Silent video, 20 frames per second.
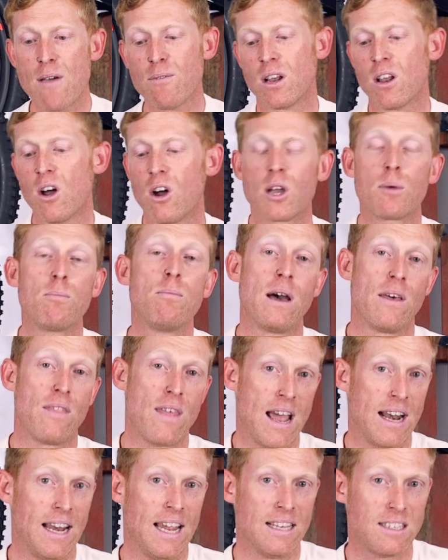heavy lock, but
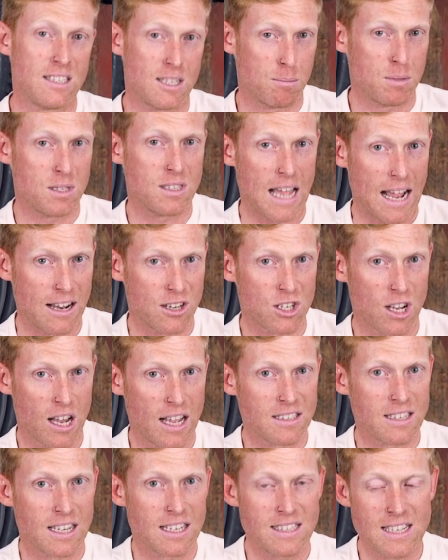then it's substantial,
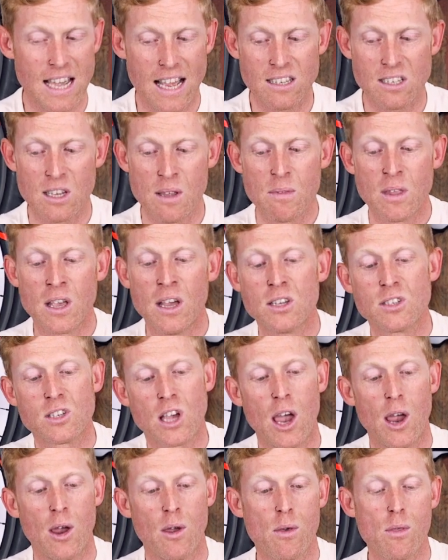as I said.
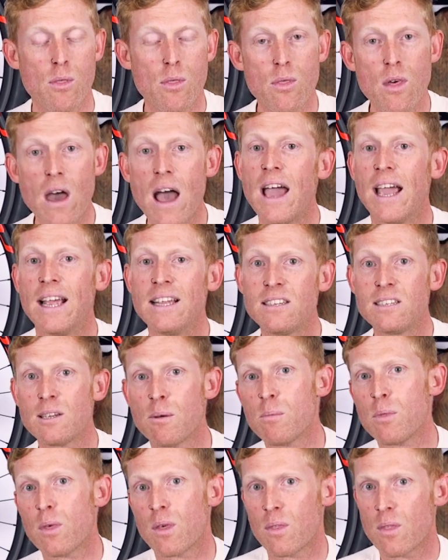So that is
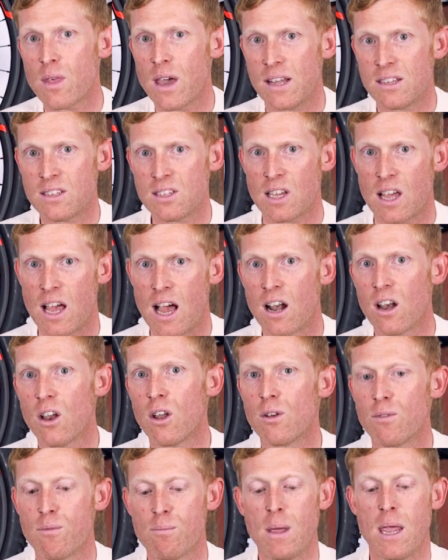something that a
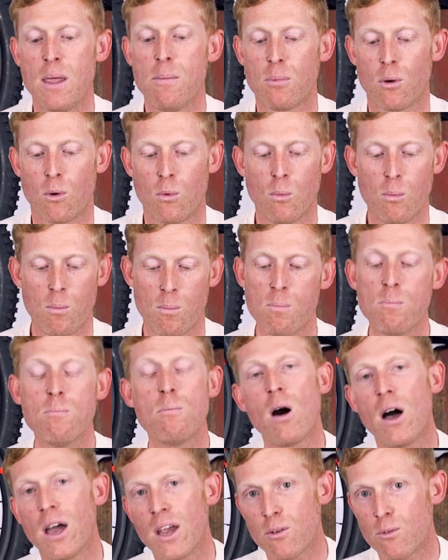lot of people
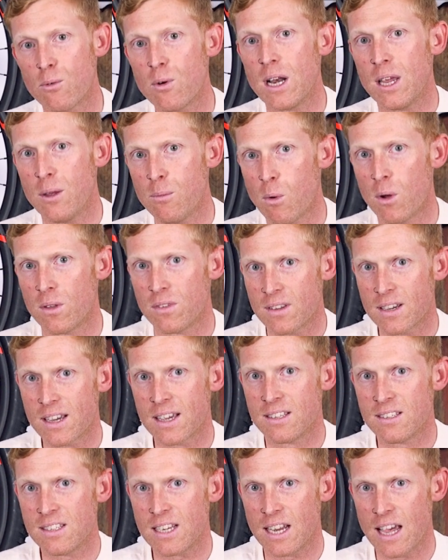might really want to
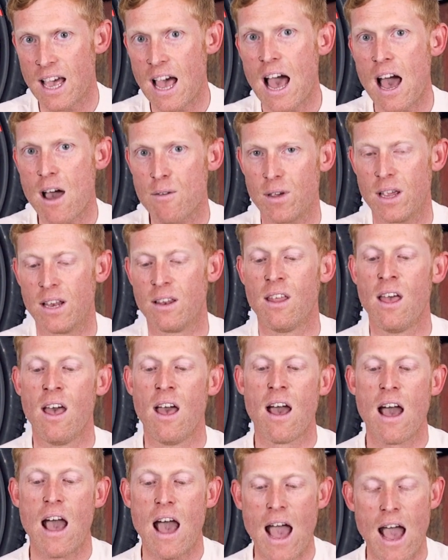consider having
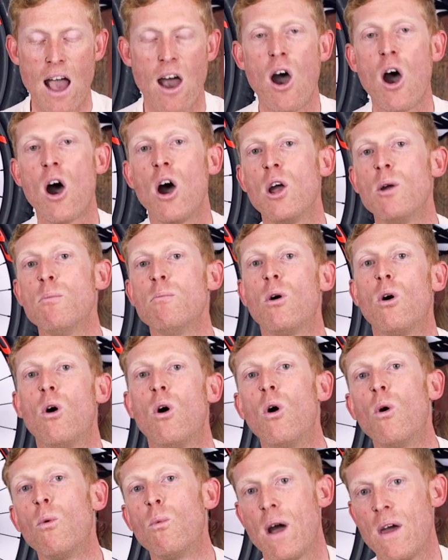at home
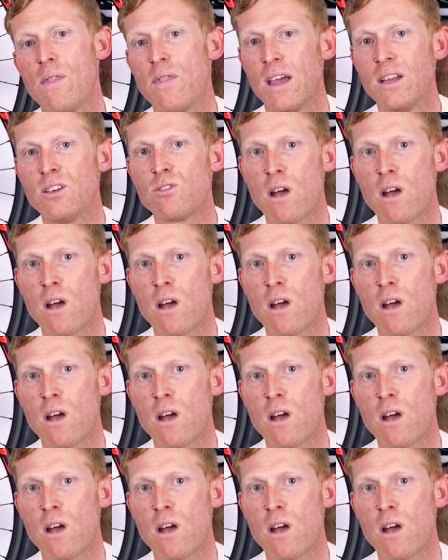or when they